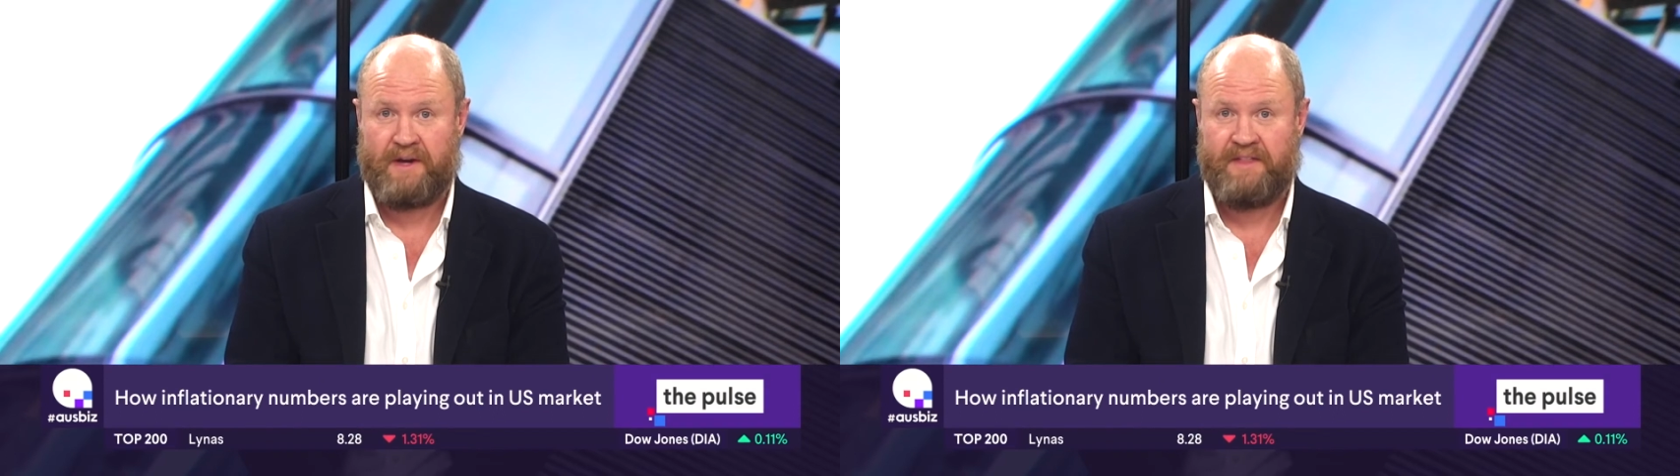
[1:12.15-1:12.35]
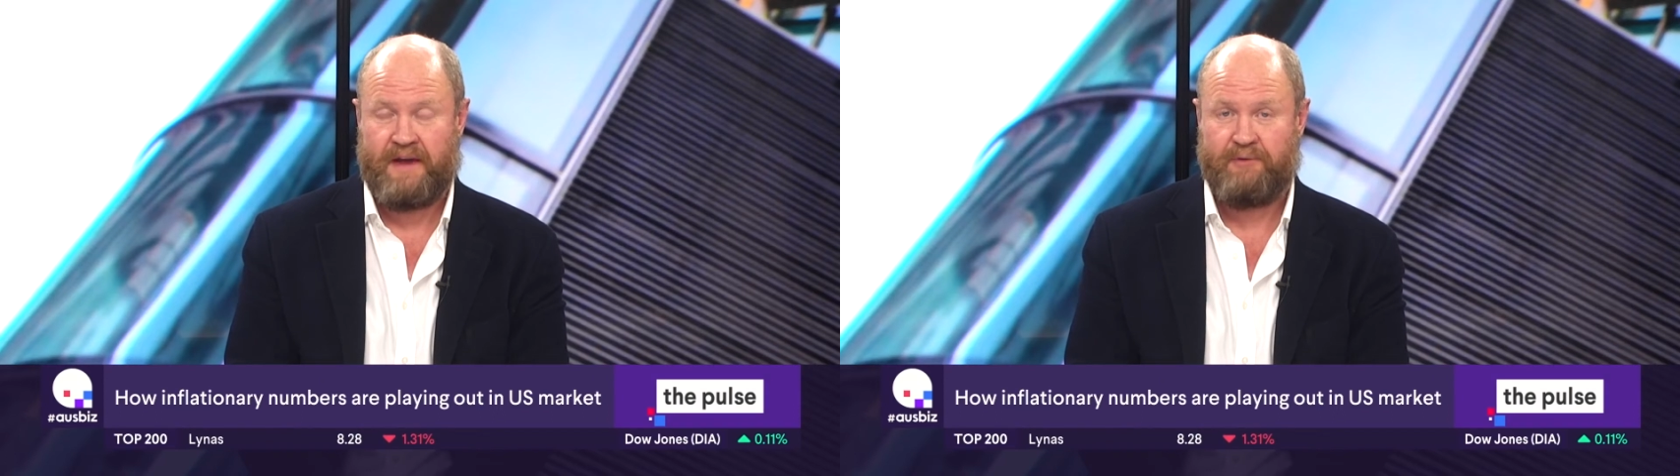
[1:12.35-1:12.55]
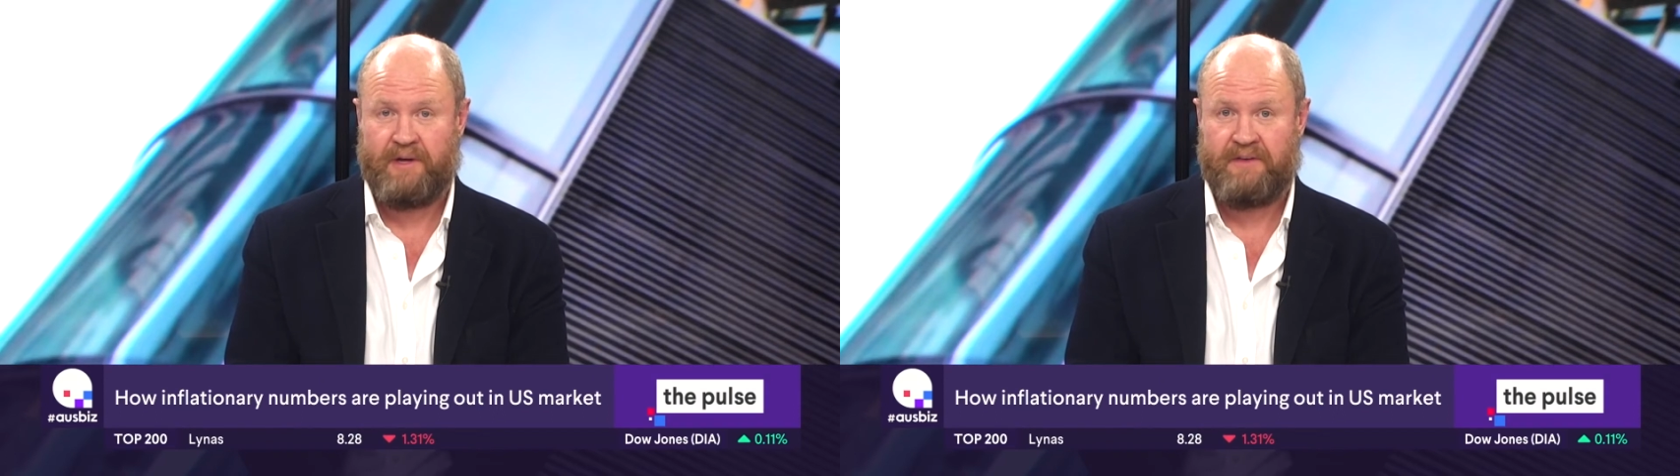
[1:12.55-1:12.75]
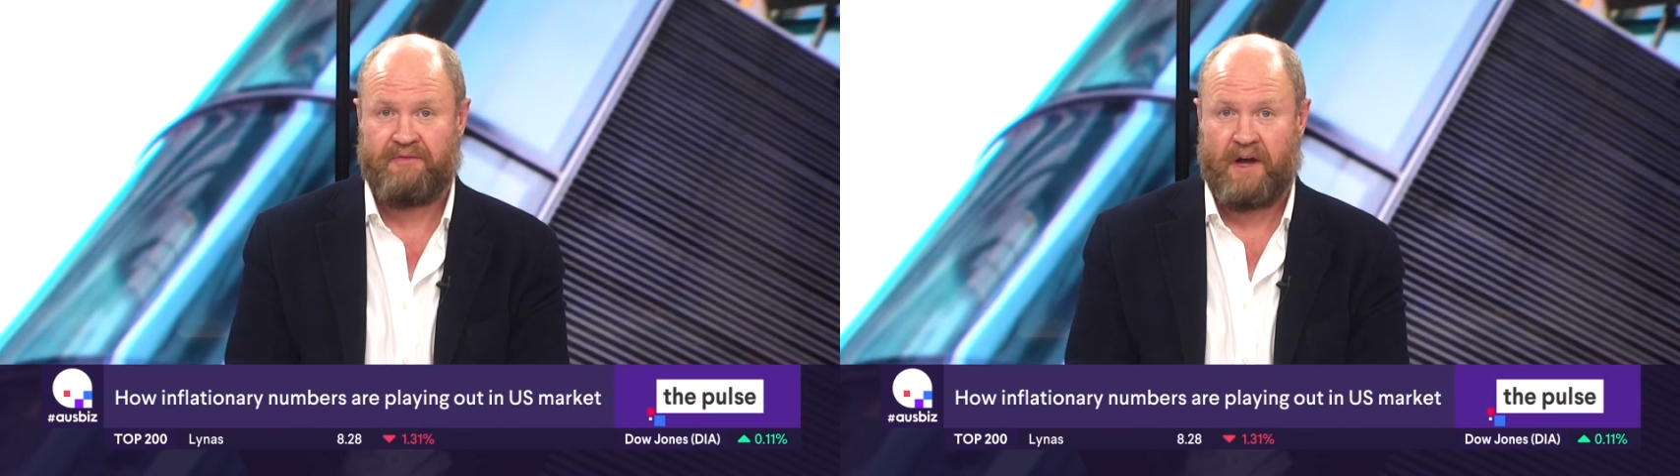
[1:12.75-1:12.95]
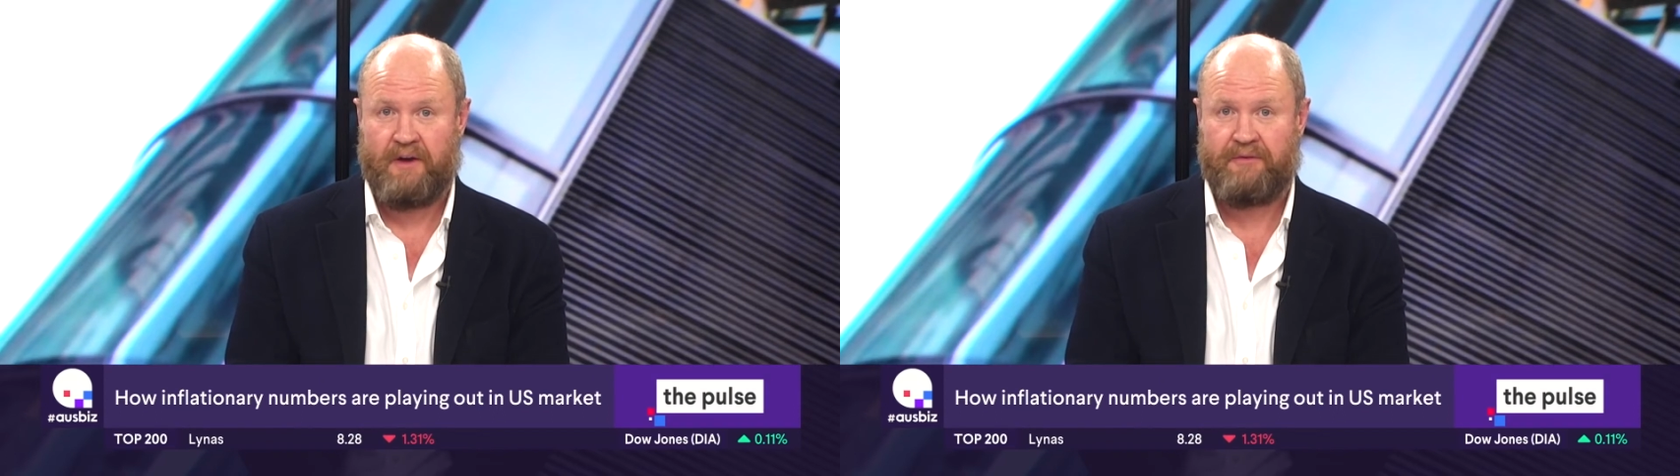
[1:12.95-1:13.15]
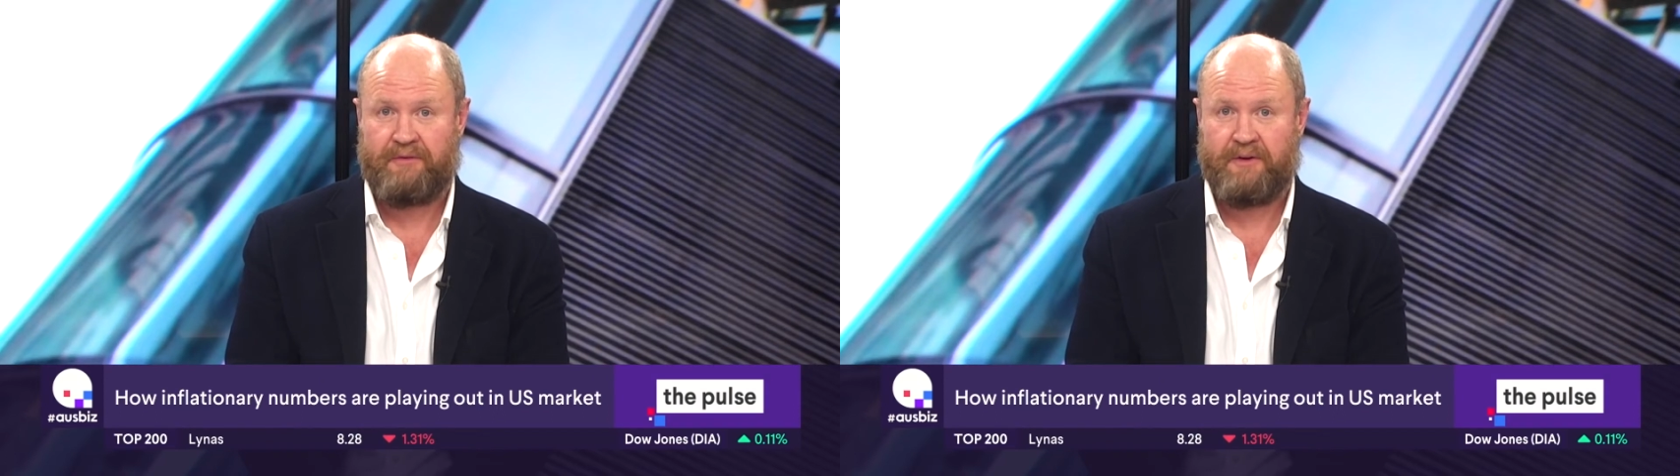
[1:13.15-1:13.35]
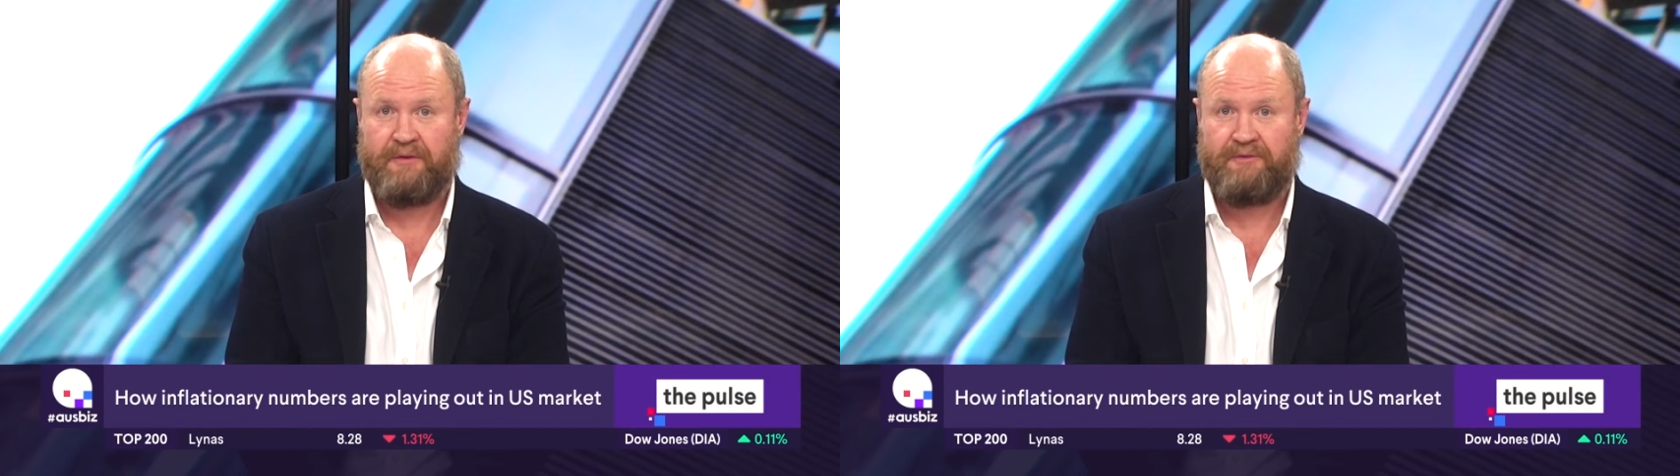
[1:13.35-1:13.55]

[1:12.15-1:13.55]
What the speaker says: and that really flowed through.